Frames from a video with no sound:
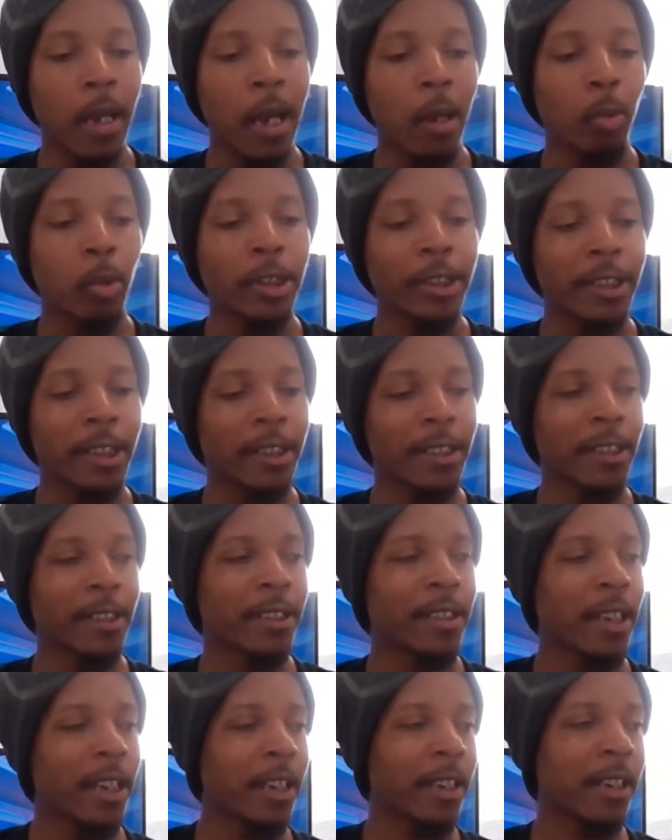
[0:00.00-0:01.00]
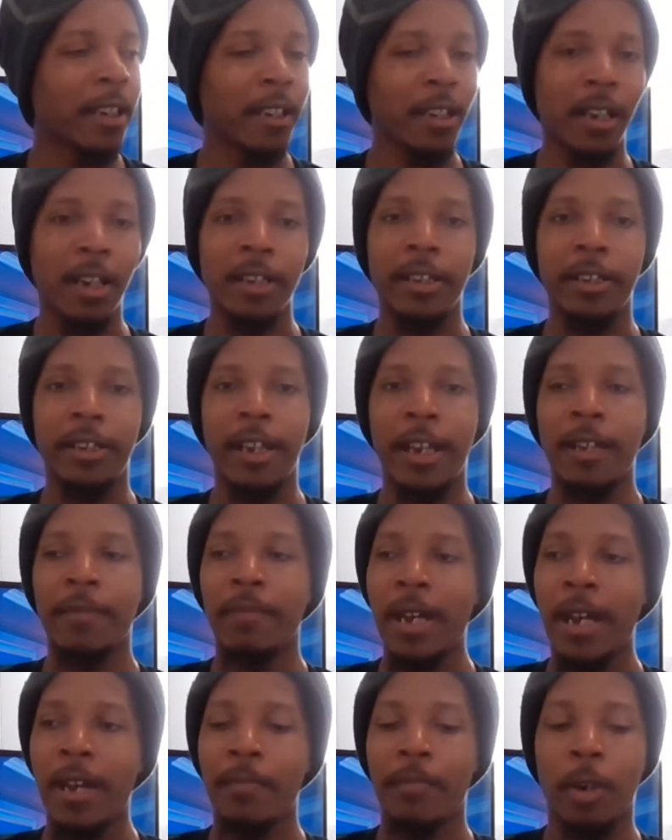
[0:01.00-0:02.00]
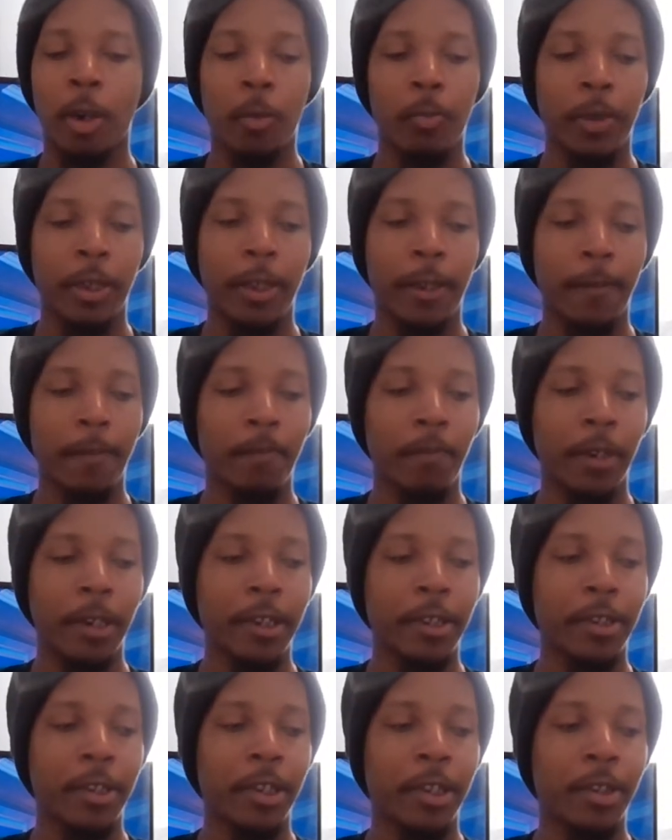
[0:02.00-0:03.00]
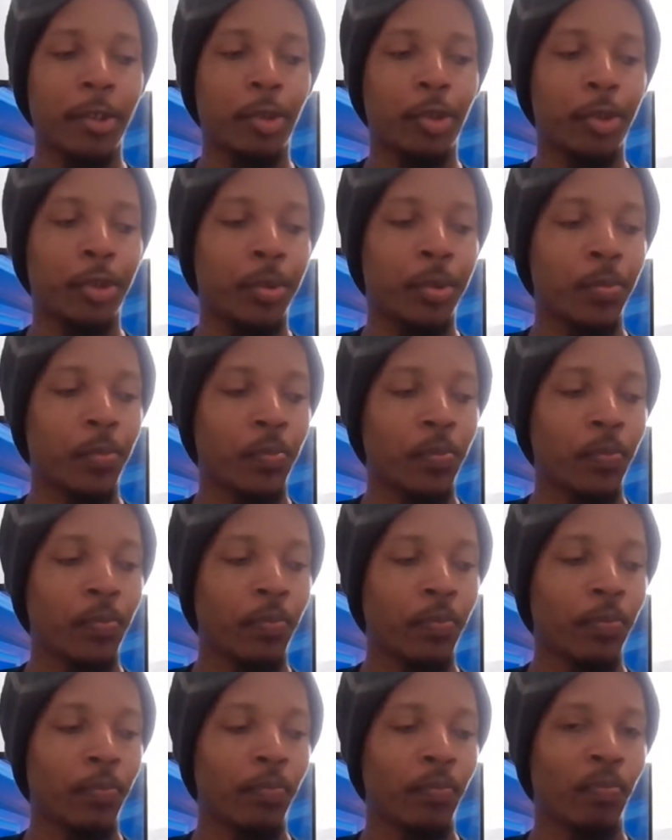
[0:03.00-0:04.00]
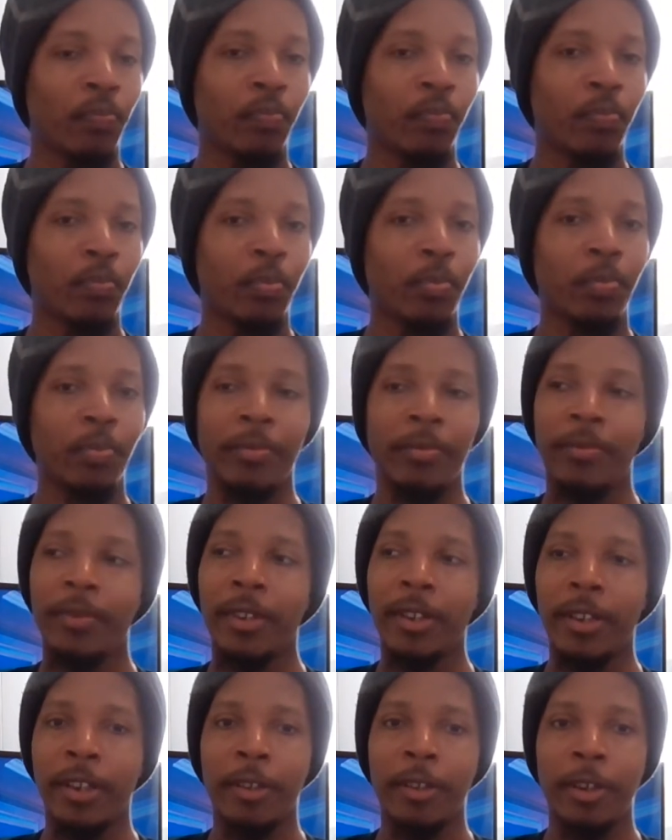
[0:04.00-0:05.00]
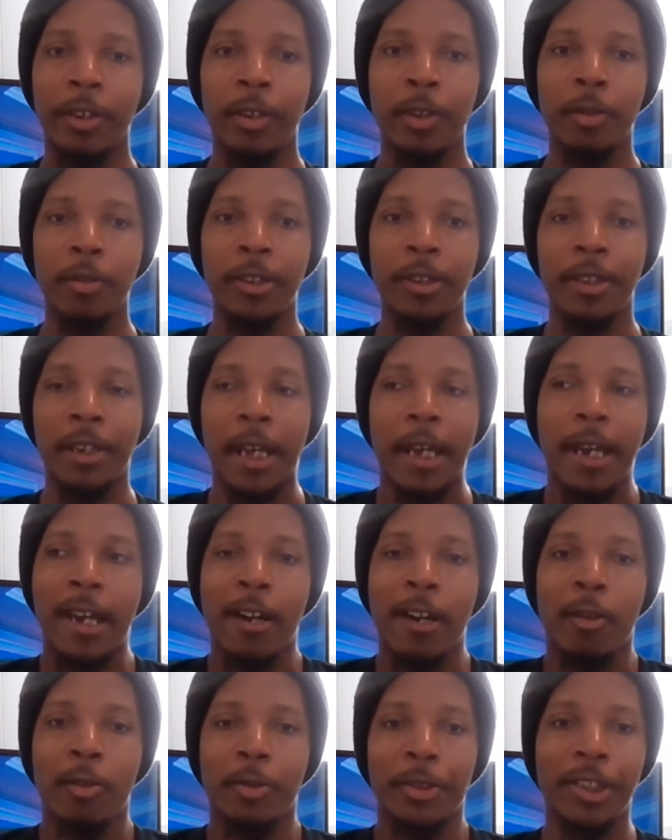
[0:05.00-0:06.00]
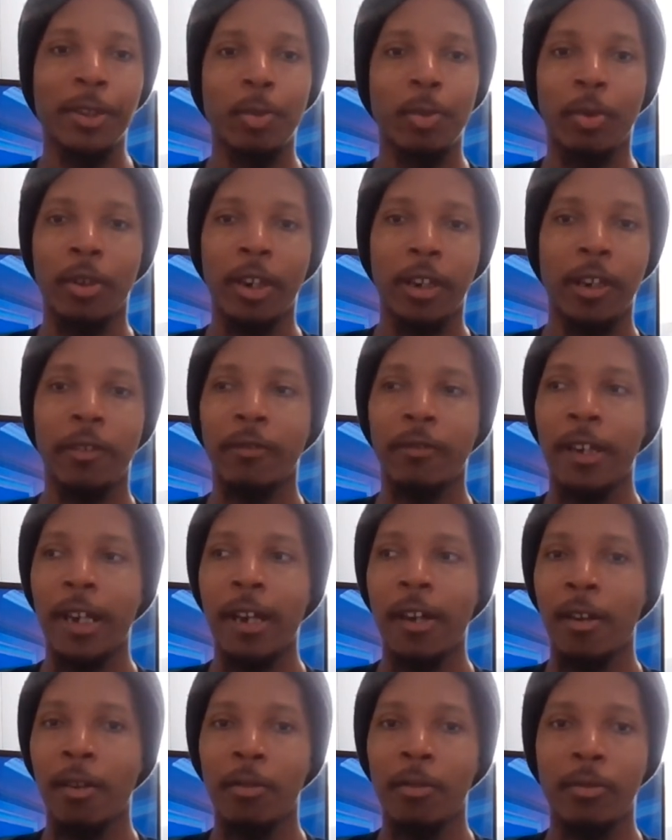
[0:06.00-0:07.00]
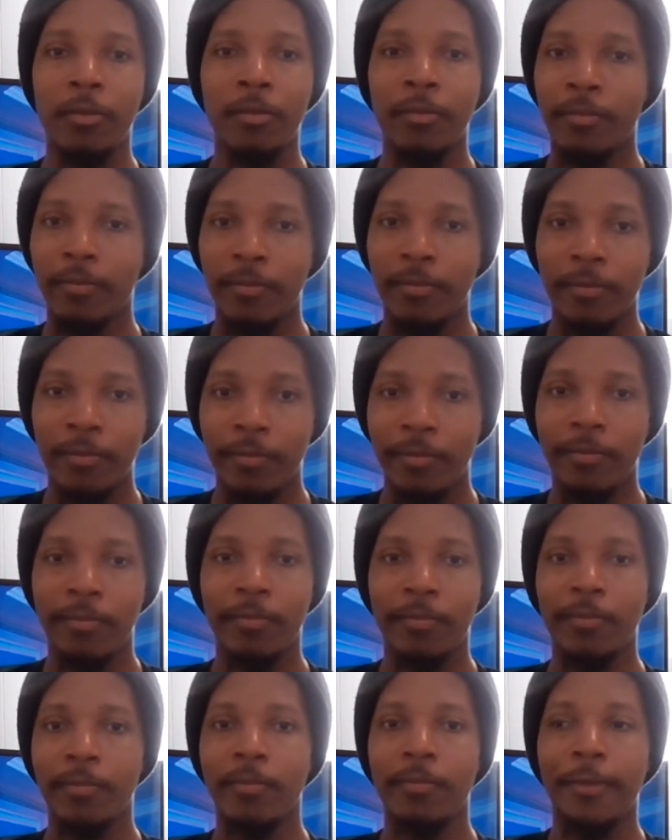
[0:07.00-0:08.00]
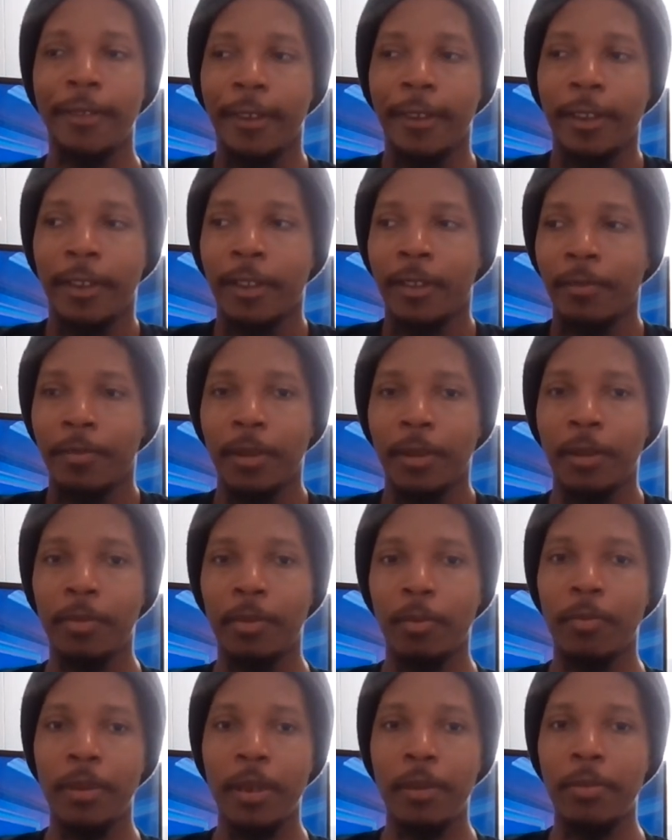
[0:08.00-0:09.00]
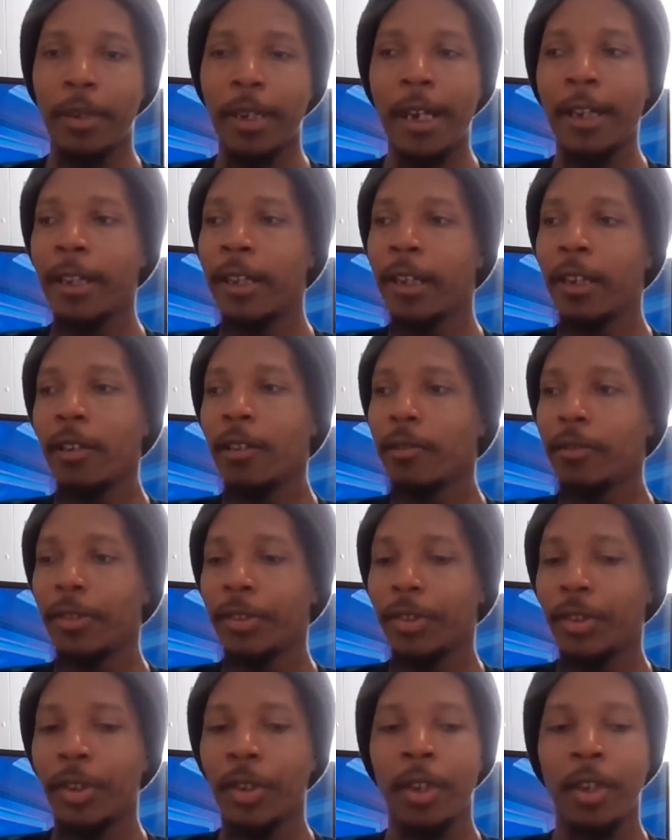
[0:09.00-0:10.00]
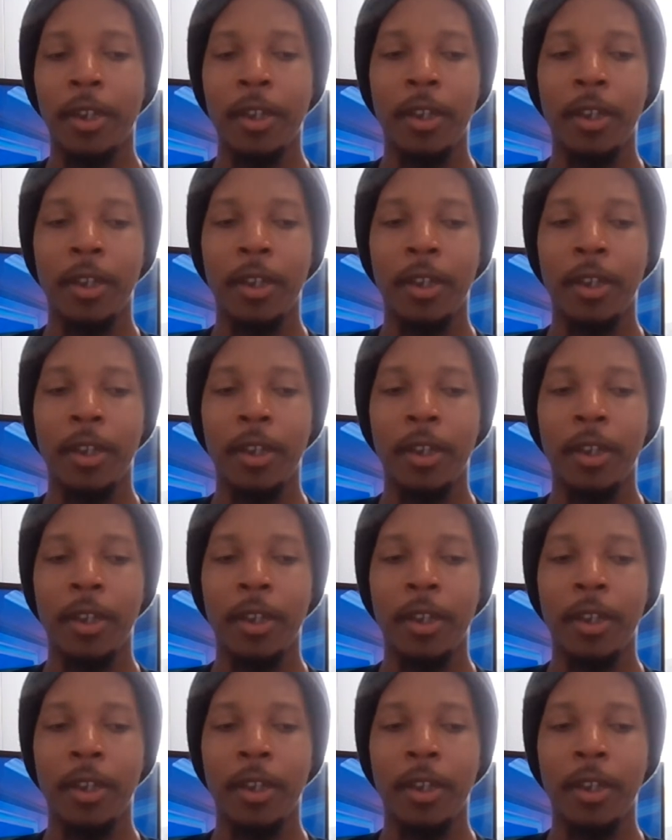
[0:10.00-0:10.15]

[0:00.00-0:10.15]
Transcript: I wouldn't sit there and say a dingbat moment, but just, you know, the dude is in the house, he's walking around, you know, people got ears,